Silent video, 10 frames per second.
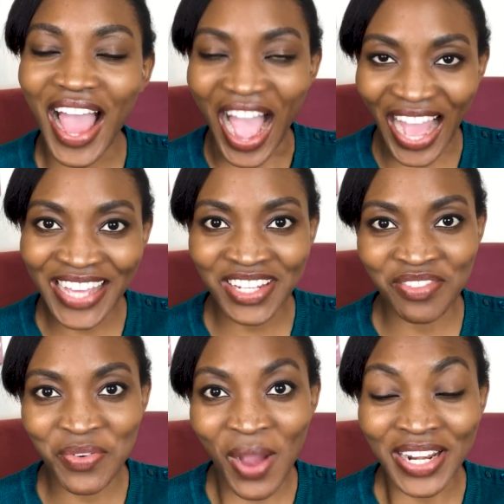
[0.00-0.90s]
Hi
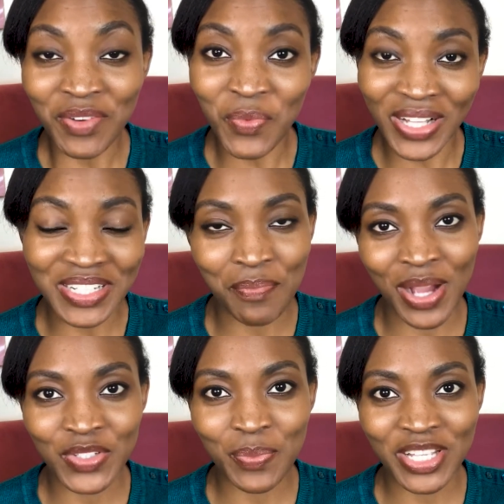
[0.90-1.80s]
everyone and welcome
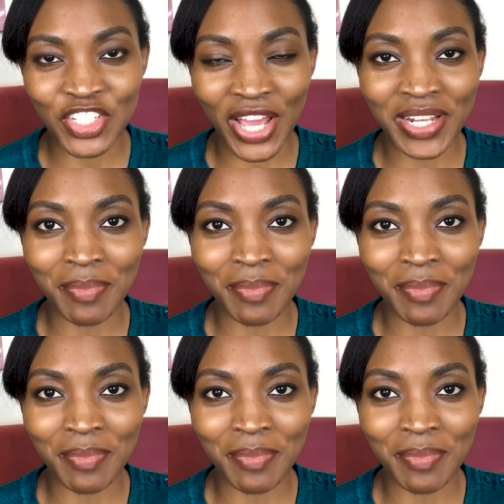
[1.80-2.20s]
back to my channel.